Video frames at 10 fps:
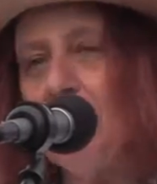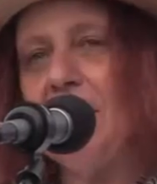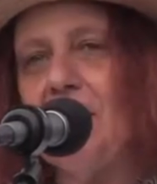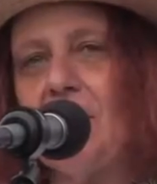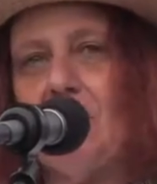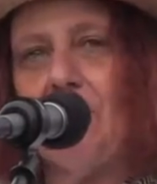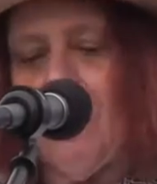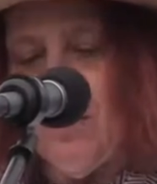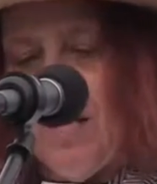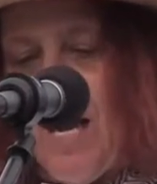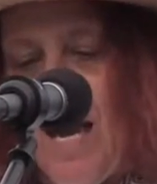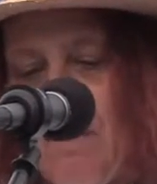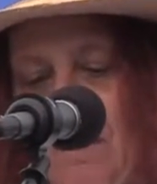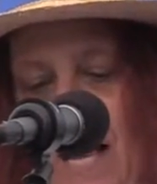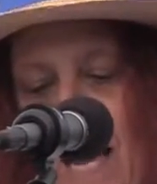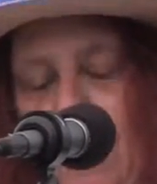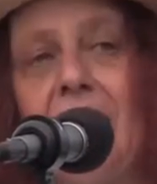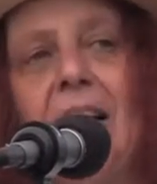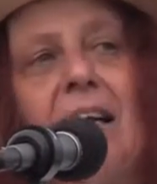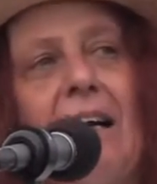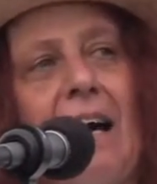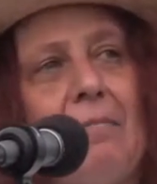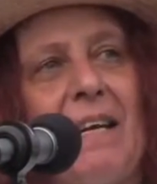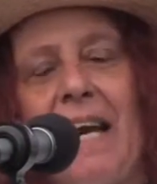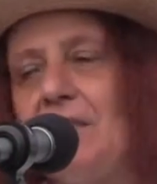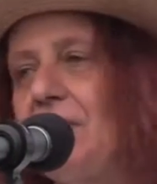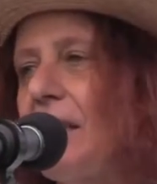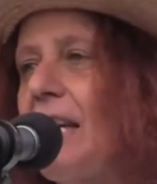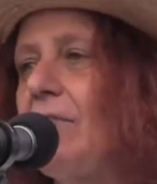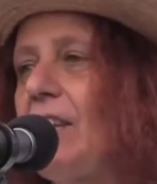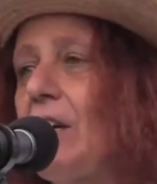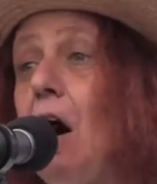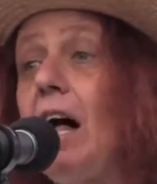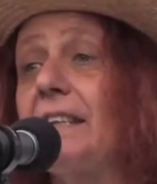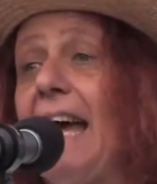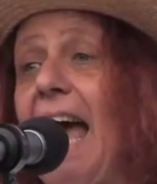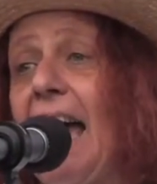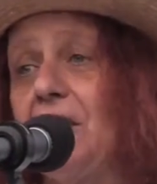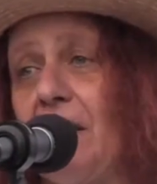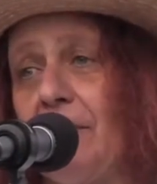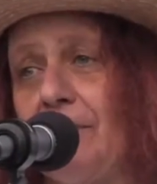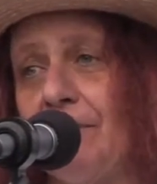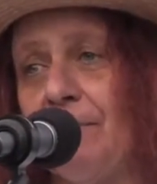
but this is the first time that I've been asked to give the call to action.